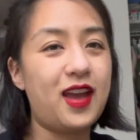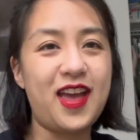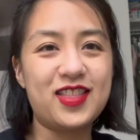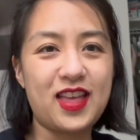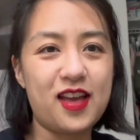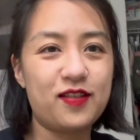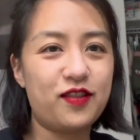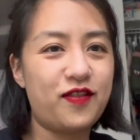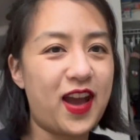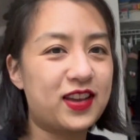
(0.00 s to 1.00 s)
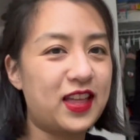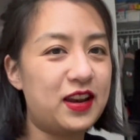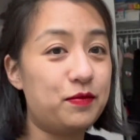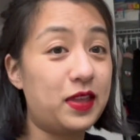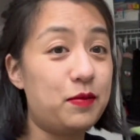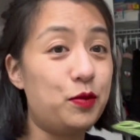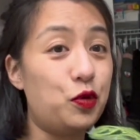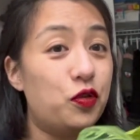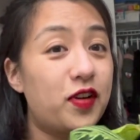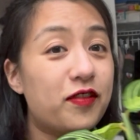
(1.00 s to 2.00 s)
the fact that they
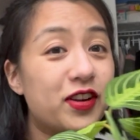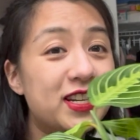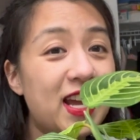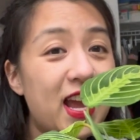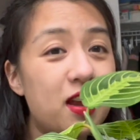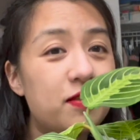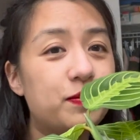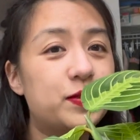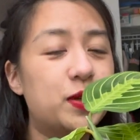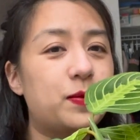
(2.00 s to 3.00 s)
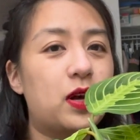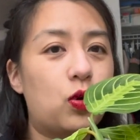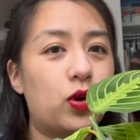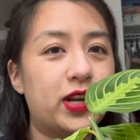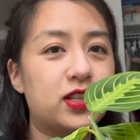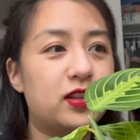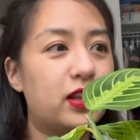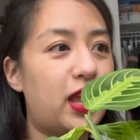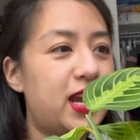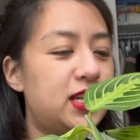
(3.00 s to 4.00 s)
move every day according to the
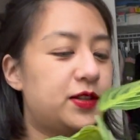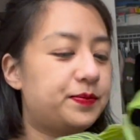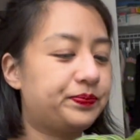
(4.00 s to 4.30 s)
light.